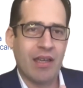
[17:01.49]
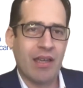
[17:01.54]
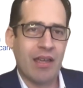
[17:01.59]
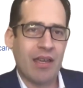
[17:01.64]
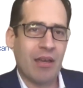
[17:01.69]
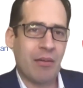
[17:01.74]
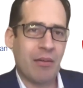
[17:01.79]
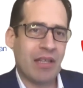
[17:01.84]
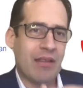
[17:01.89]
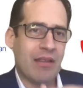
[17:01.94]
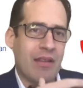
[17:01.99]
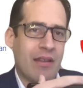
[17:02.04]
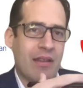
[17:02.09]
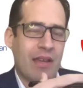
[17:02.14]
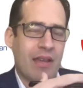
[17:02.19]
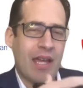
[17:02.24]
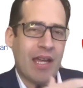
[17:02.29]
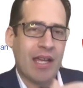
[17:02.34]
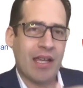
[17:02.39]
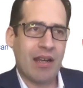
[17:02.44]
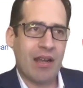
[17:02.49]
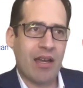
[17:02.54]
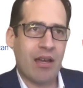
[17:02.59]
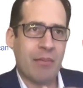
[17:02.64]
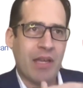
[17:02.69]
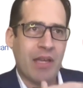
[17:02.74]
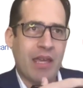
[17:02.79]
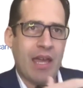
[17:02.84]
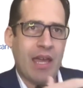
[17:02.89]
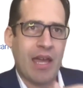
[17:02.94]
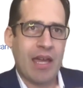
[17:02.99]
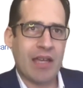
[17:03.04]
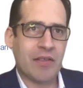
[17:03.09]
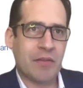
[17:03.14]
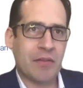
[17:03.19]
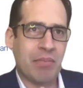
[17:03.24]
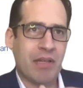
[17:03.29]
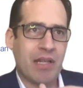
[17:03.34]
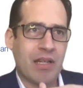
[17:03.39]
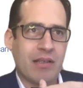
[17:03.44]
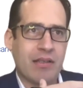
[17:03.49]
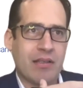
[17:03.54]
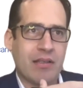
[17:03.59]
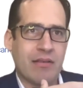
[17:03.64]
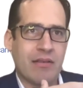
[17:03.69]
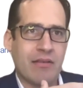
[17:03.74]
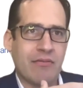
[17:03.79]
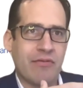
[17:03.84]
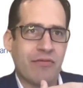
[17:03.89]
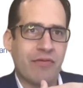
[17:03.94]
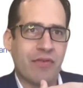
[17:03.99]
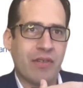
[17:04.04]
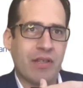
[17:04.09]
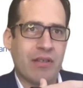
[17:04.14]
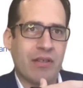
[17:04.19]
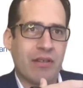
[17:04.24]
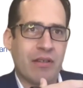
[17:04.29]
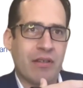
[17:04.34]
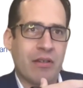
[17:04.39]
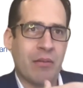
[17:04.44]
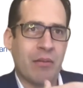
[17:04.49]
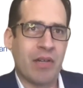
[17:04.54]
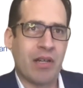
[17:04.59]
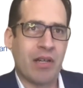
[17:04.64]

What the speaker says: I mean, the economic aspect of American